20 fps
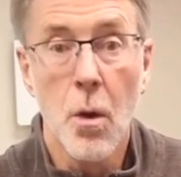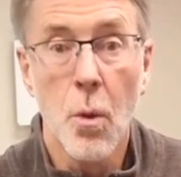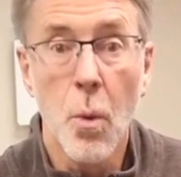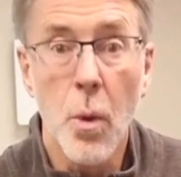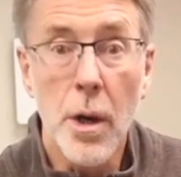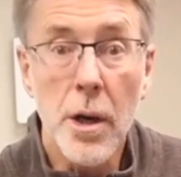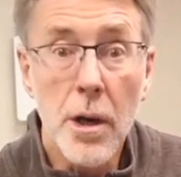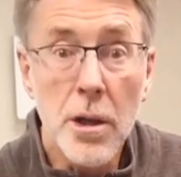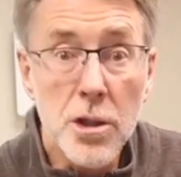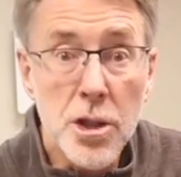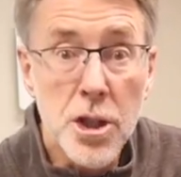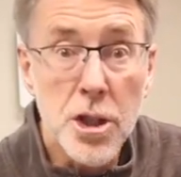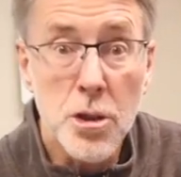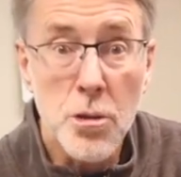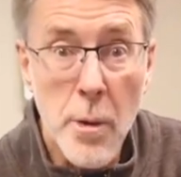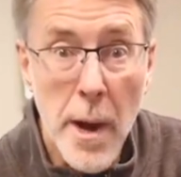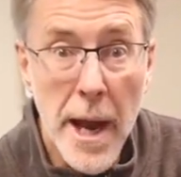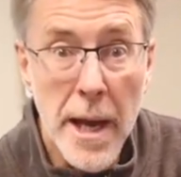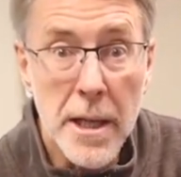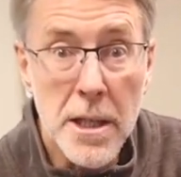what are
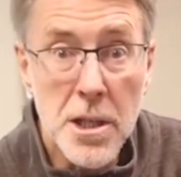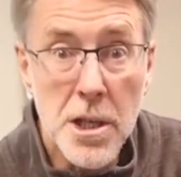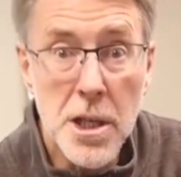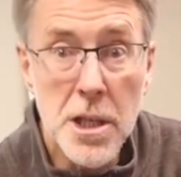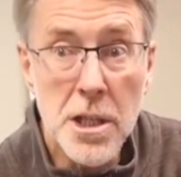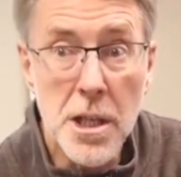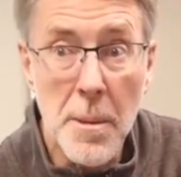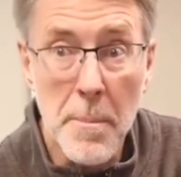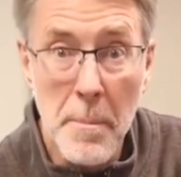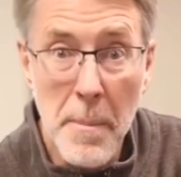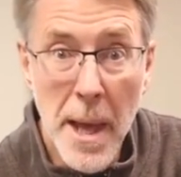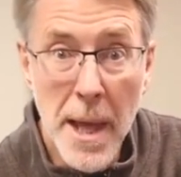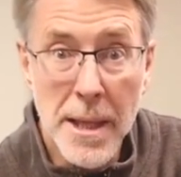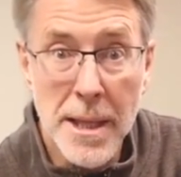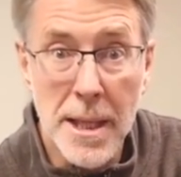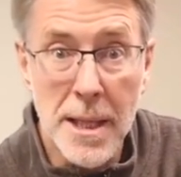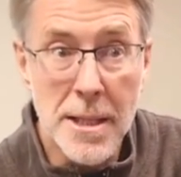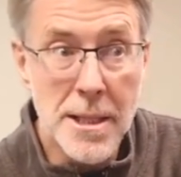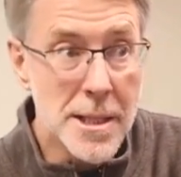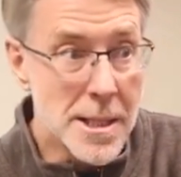strategies and
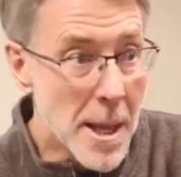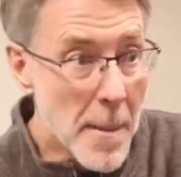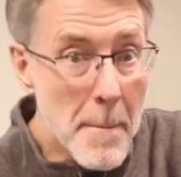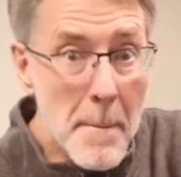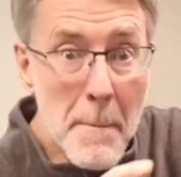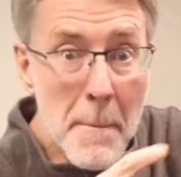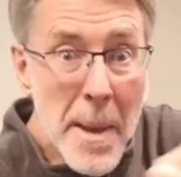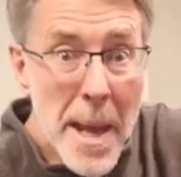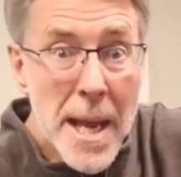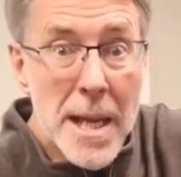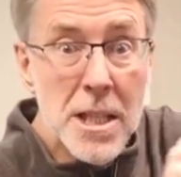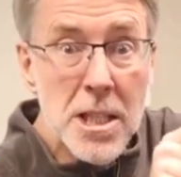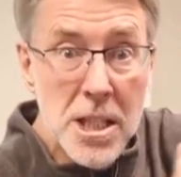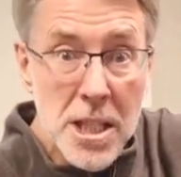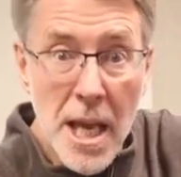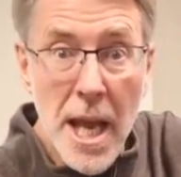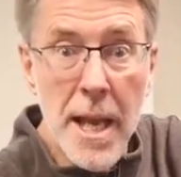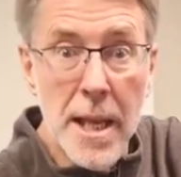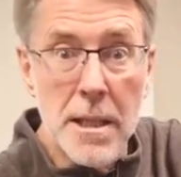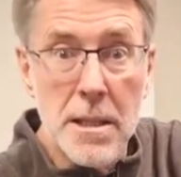methods that make
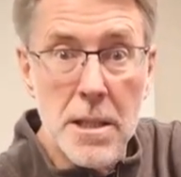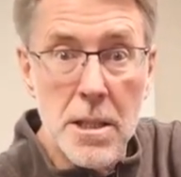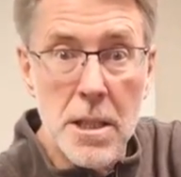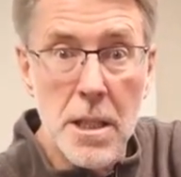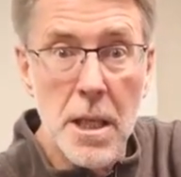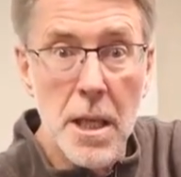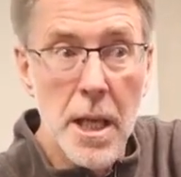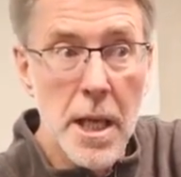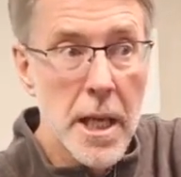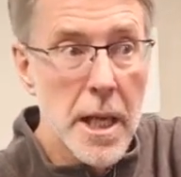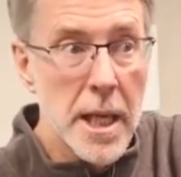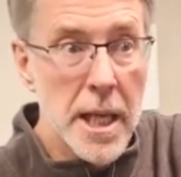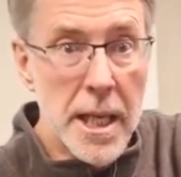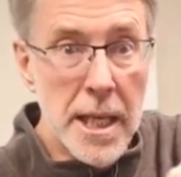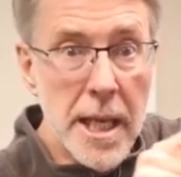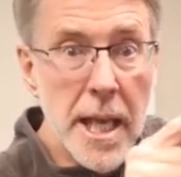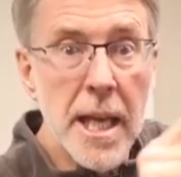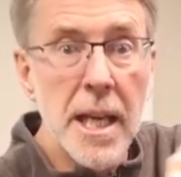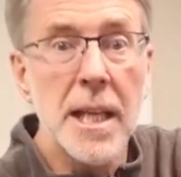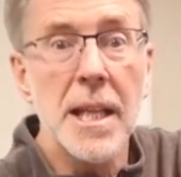sense
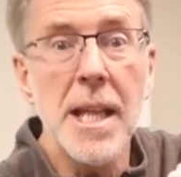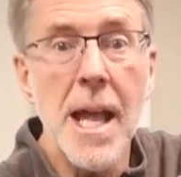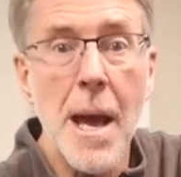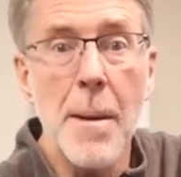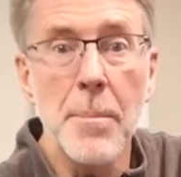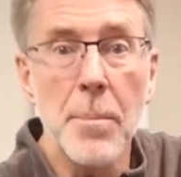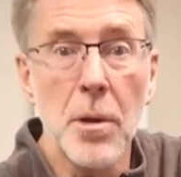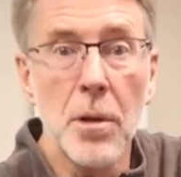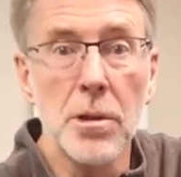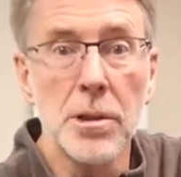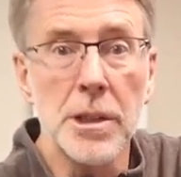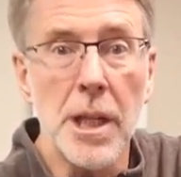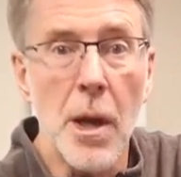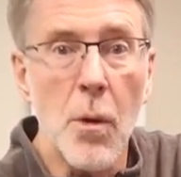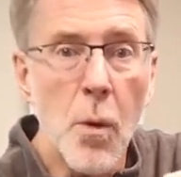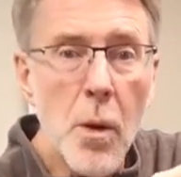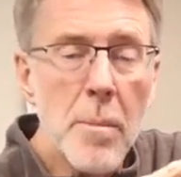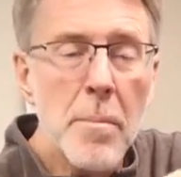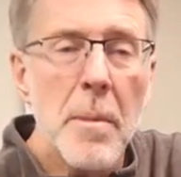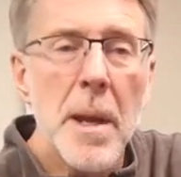in hitting that bullseye?
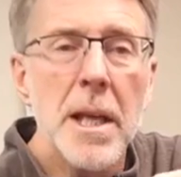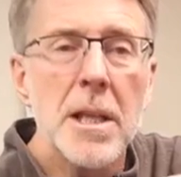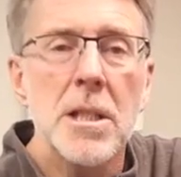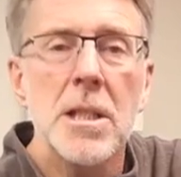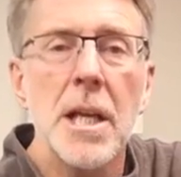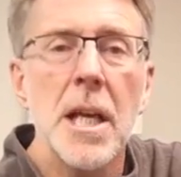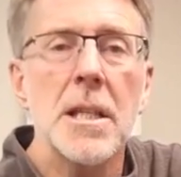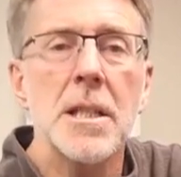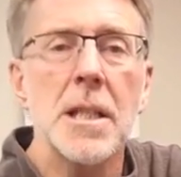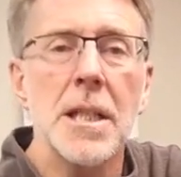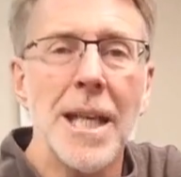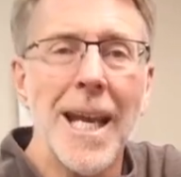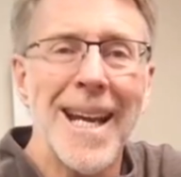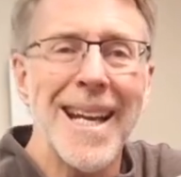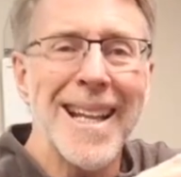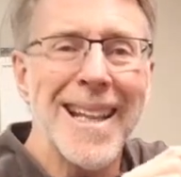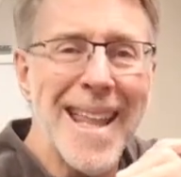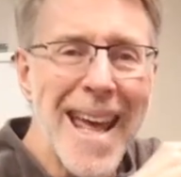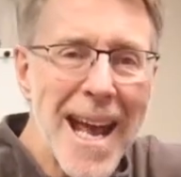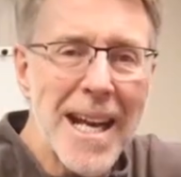What makes sense in
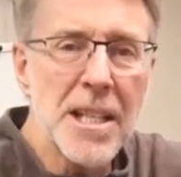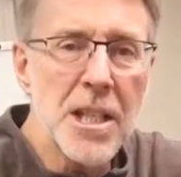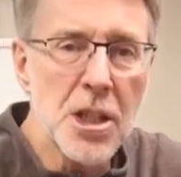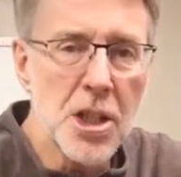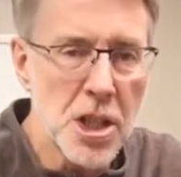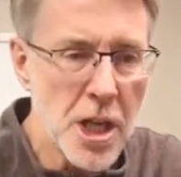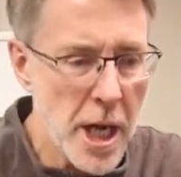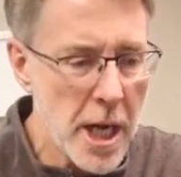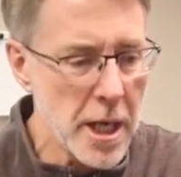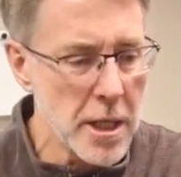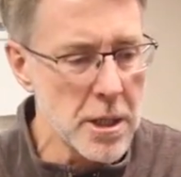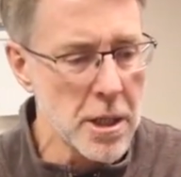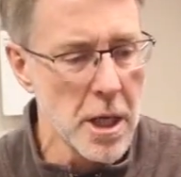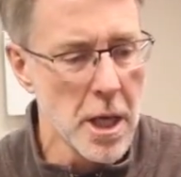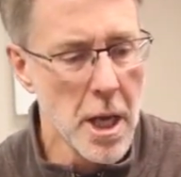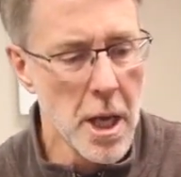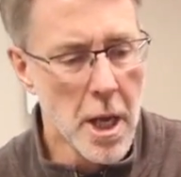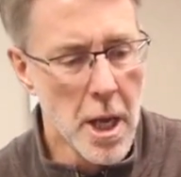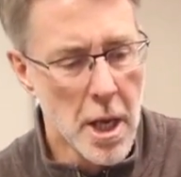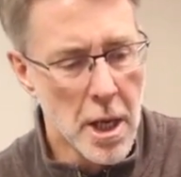getting that to change?
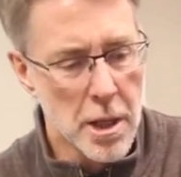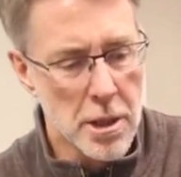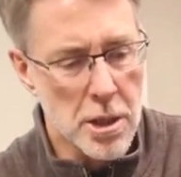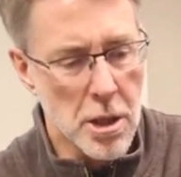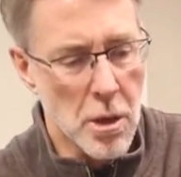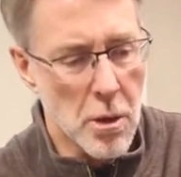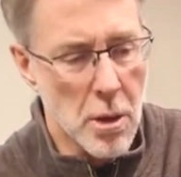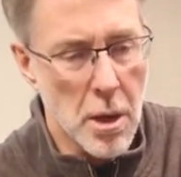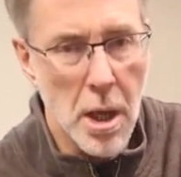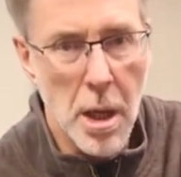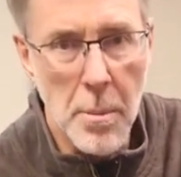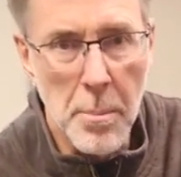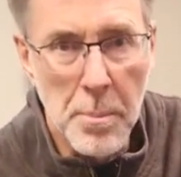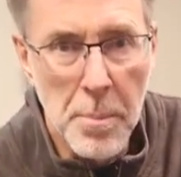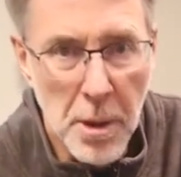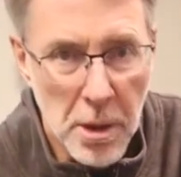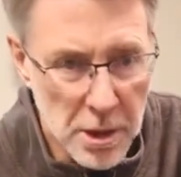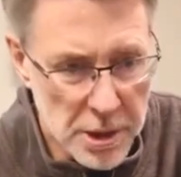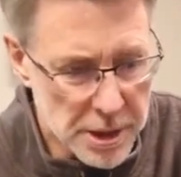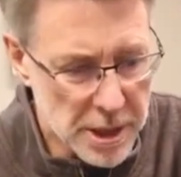So a
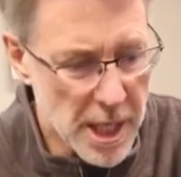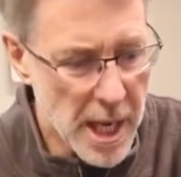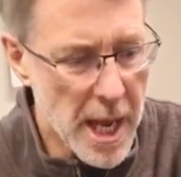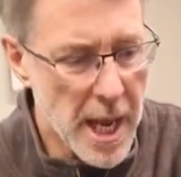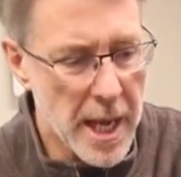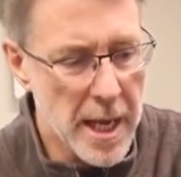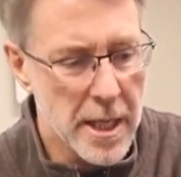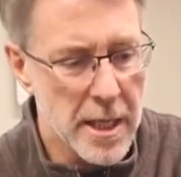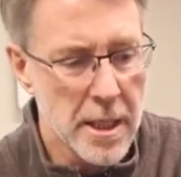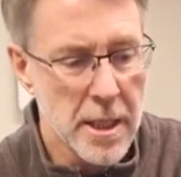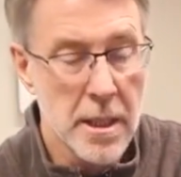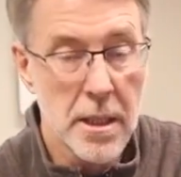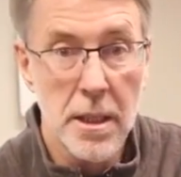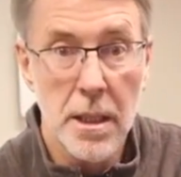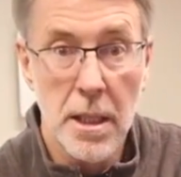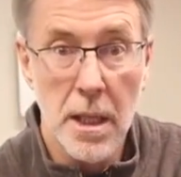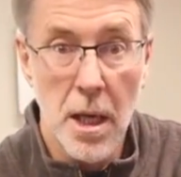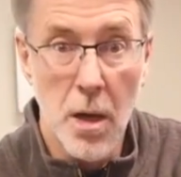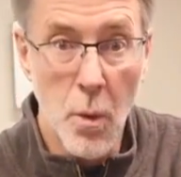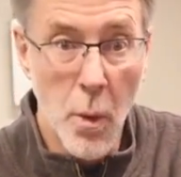bullseye,
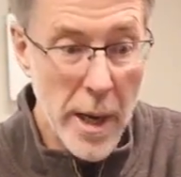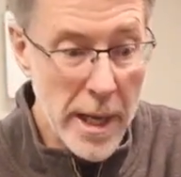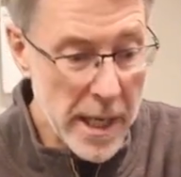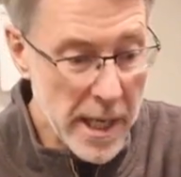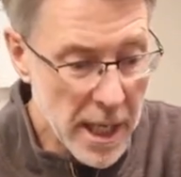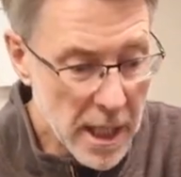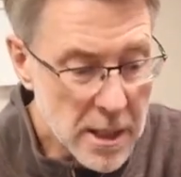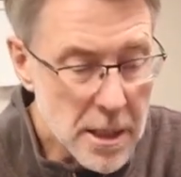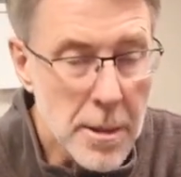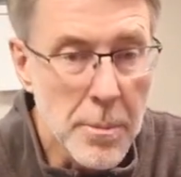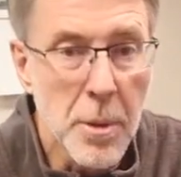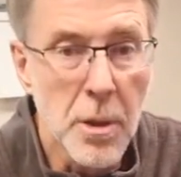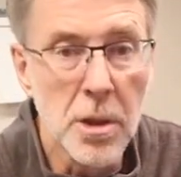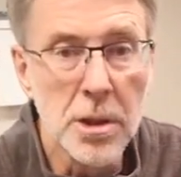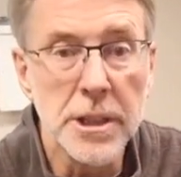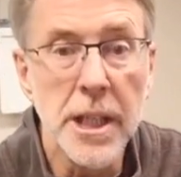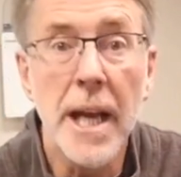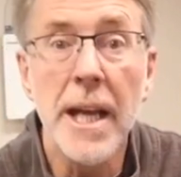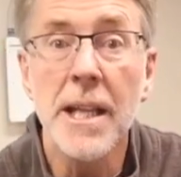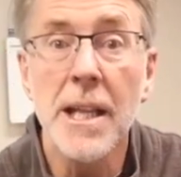a way to hit the
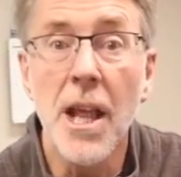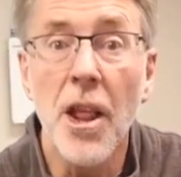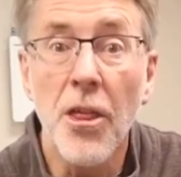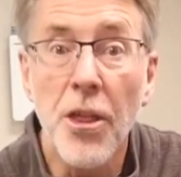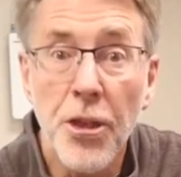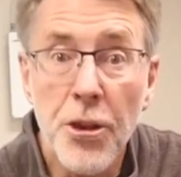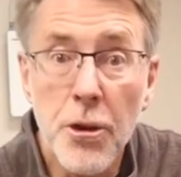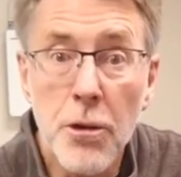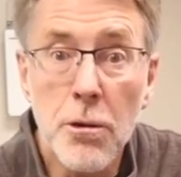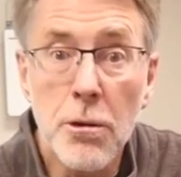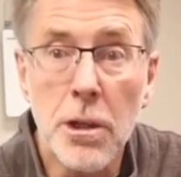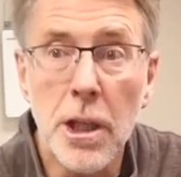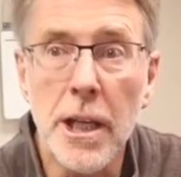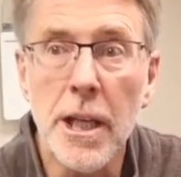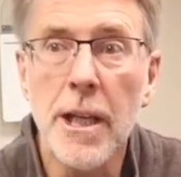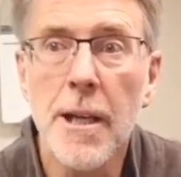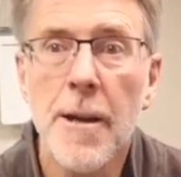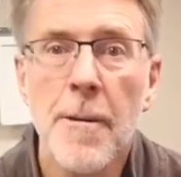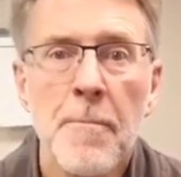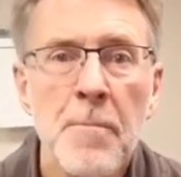bullseye, and then
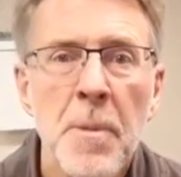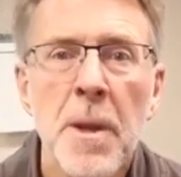thirdly,